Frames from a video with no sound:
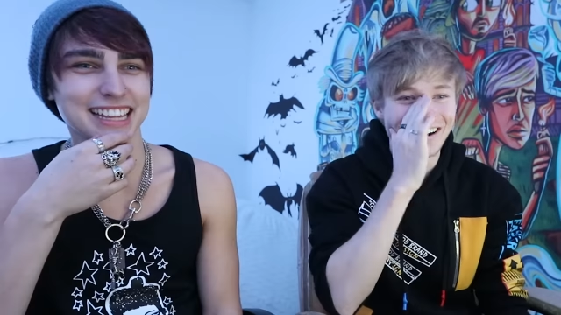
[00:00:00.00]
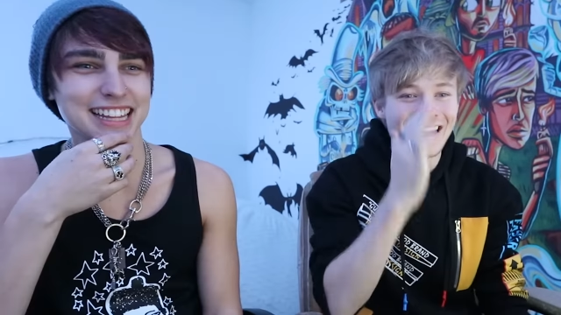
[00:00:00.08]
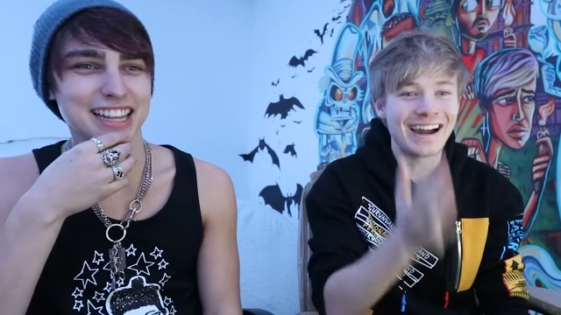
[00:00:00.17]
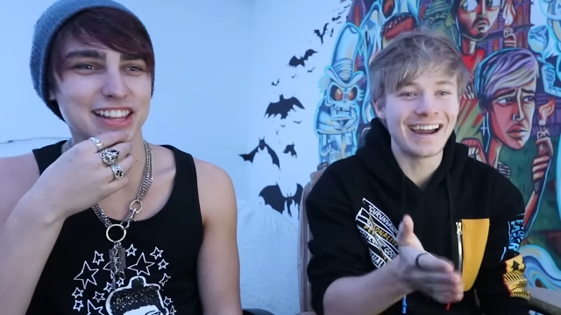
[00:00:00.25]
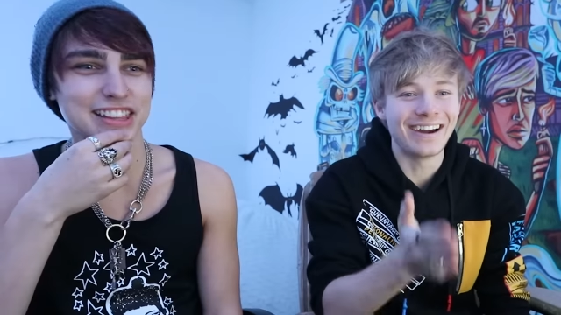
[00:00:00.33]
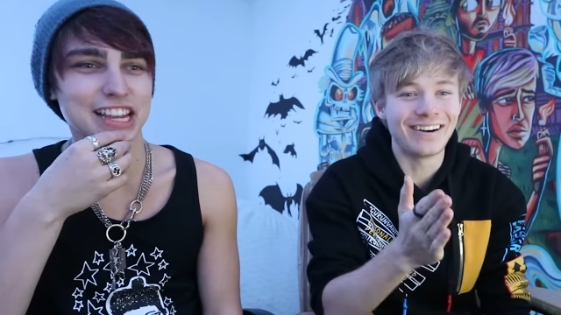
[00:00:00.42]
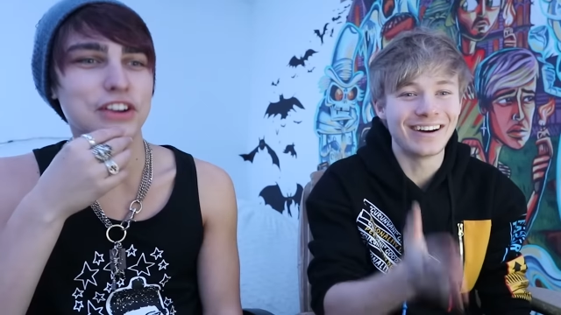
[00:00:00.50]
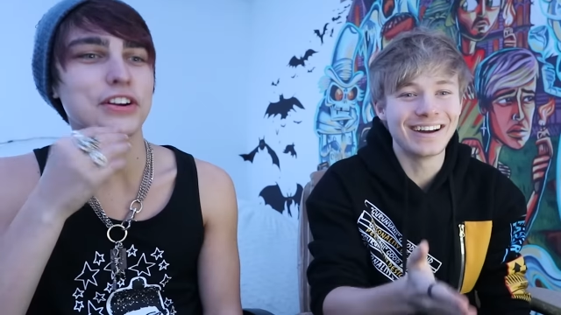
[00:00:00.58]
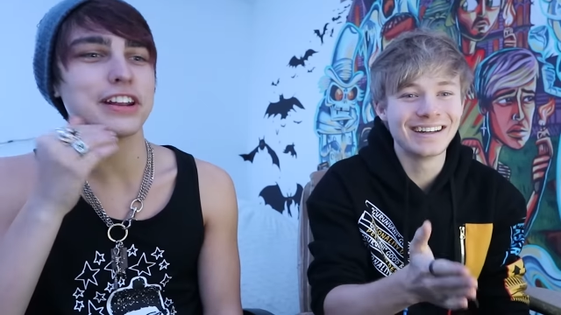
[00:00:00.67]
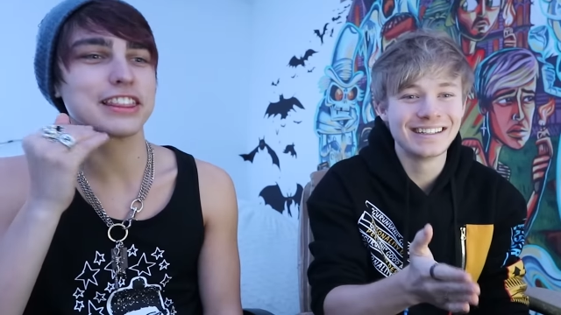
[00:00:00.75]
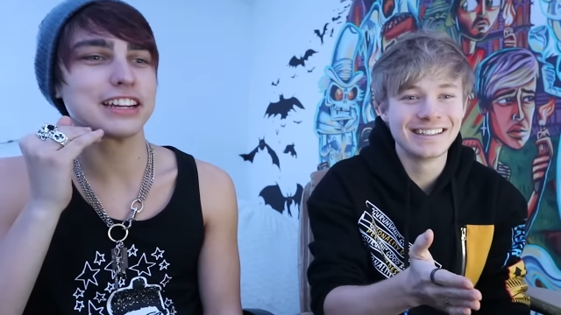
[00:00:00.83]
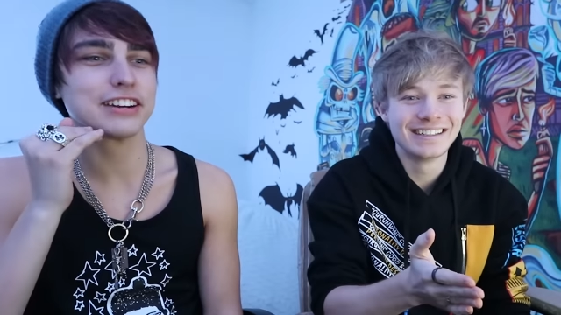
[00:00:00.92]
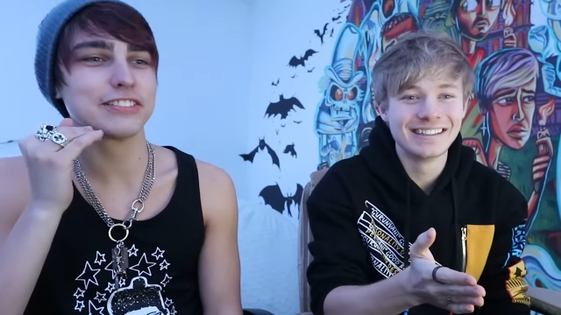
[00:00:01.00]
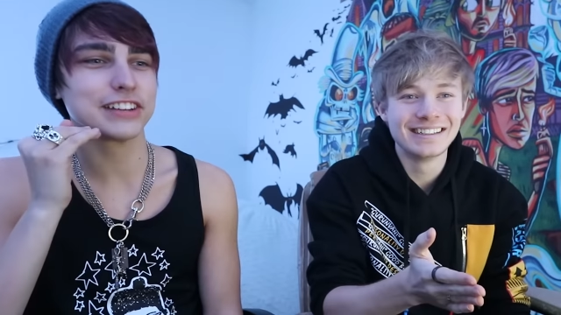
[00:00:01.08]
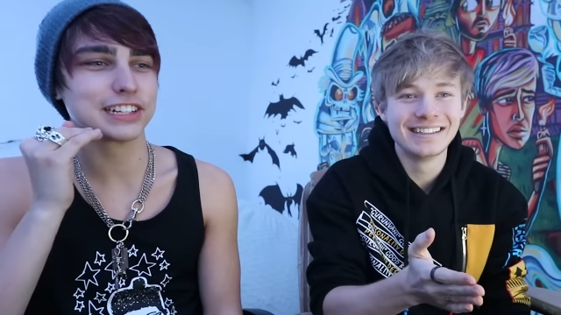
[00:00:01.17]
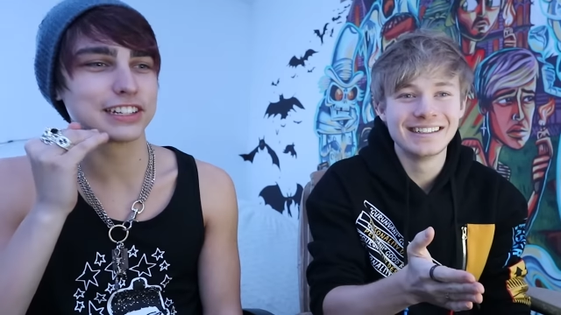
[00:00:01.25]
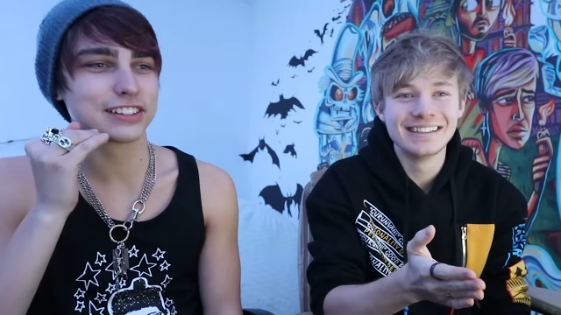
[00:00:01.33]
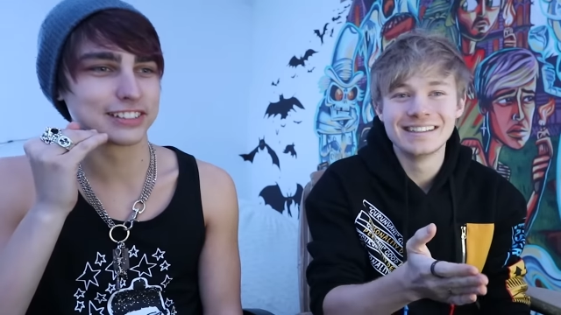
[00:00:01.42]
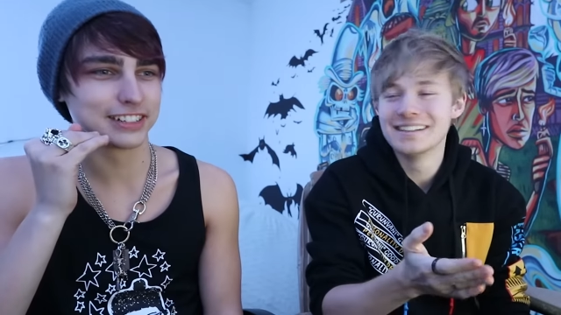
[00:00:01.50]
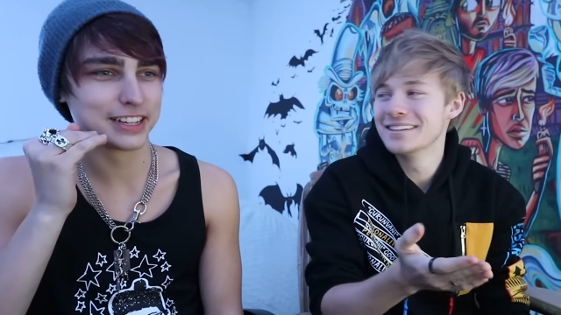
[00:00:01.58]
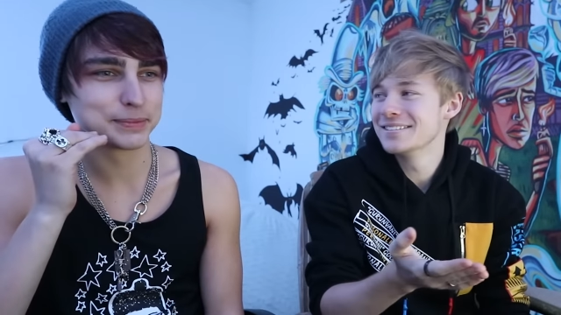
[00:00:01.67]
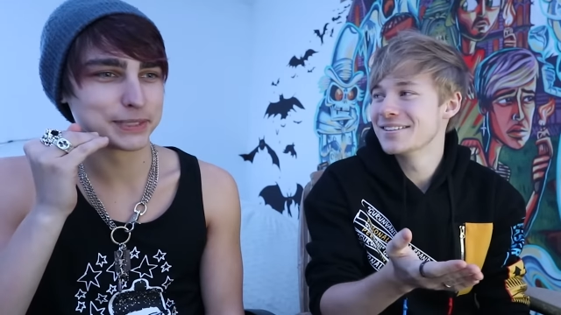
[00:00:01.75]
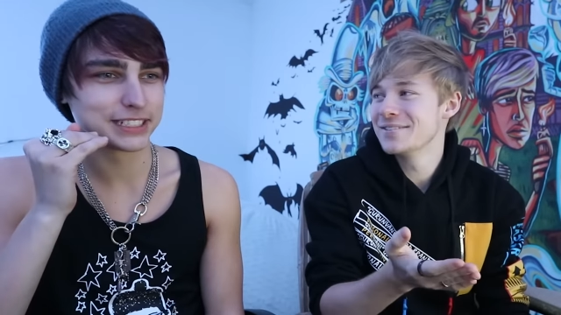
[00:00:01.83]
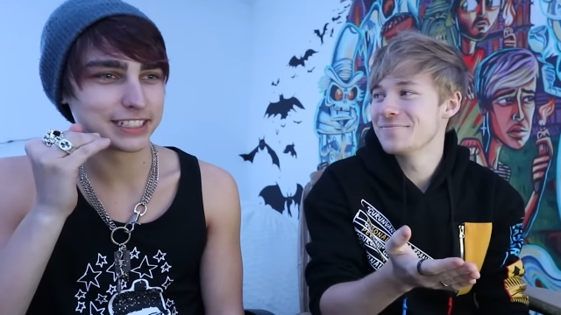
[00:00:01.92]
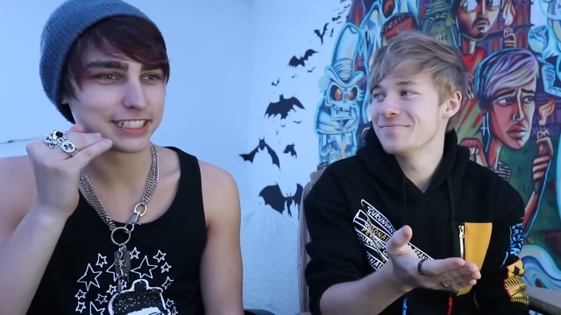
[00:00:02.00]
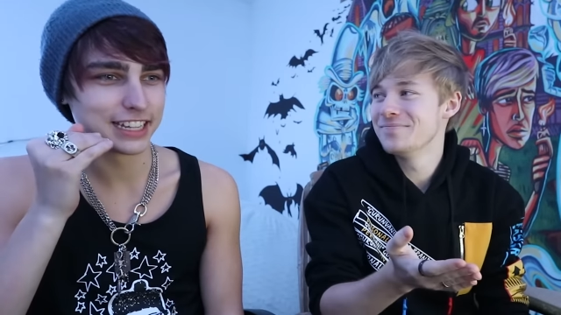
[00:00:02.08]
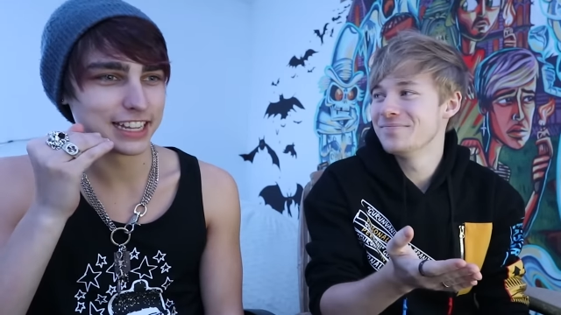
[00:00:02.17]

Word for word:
Speaker 1: Why? They couldn't think of any other name besides